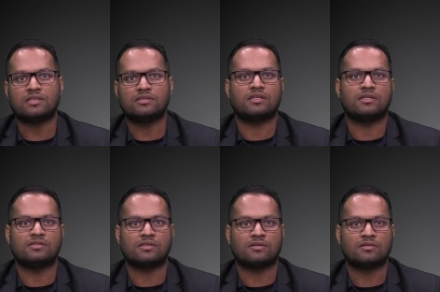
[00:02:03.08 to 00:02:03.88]
in
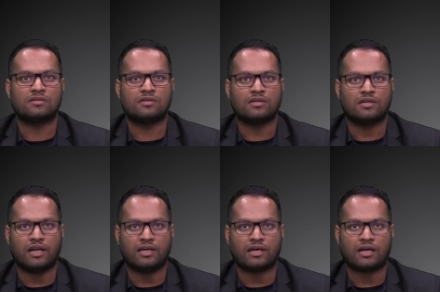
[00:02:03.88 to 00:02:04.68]
sensor
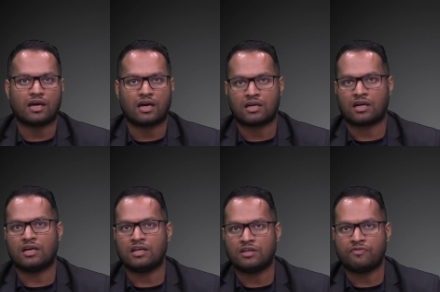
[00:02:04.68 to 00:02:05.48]
data are
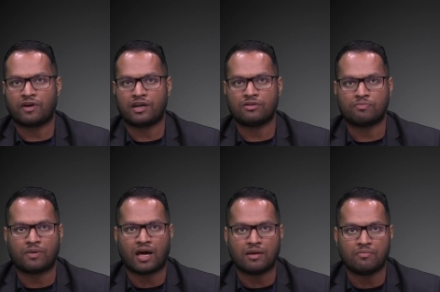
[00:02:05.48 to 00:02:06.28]
identified to
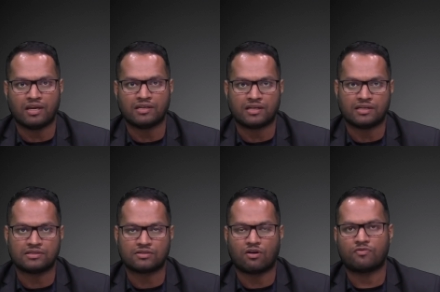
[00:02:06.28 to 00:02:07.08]
plan
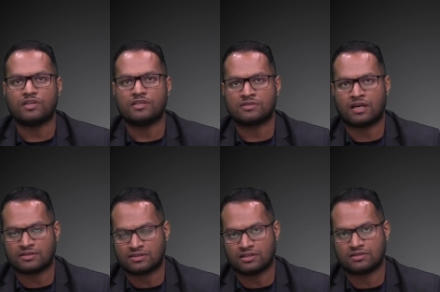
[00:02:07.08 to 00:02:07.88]
maintenance of this
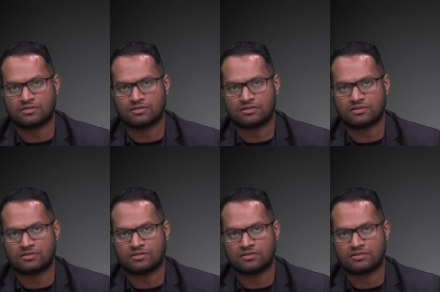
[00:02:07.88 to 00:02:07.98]
asset.